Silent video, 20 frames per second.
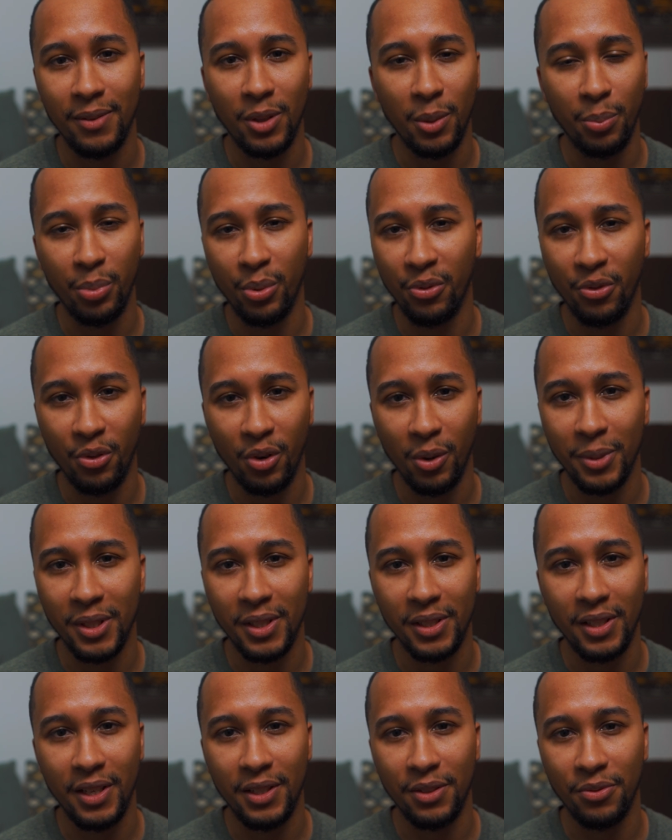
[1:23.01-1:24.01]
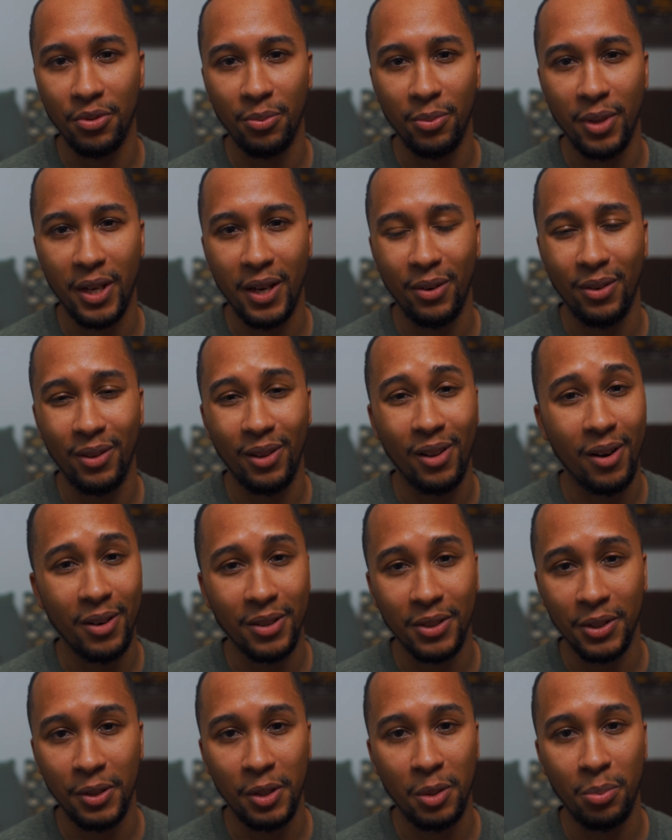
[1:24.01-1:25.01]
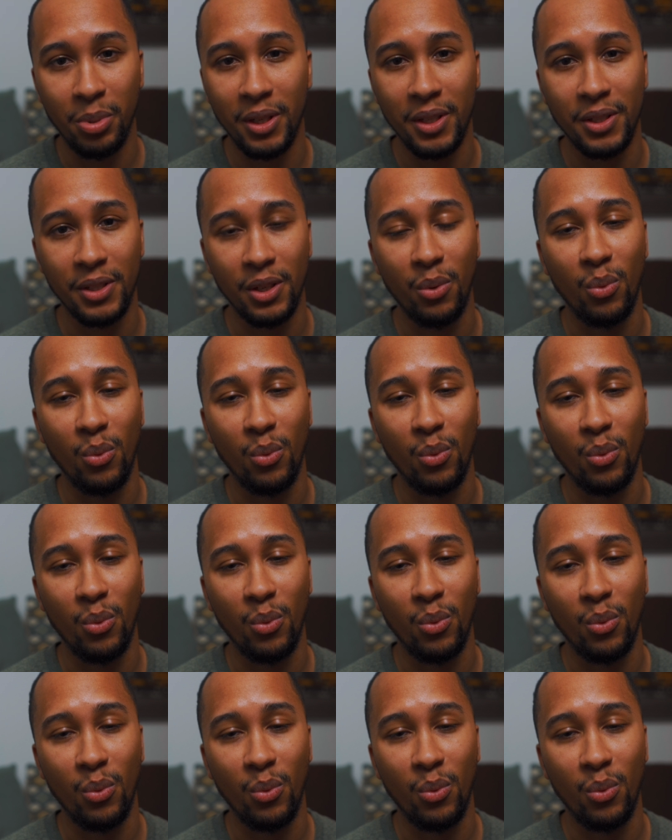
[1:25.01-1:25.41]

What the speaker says: the performance gains from that largely depends